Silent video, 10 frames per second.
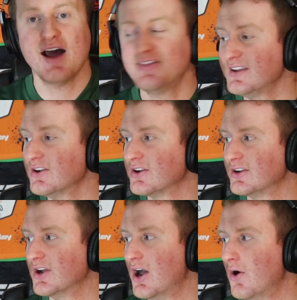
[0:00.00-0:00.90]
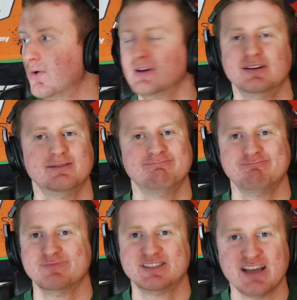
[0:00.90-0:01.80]
I think you're going to go
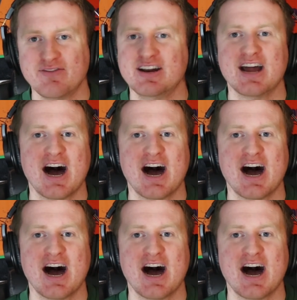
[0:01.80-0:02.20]
7-9,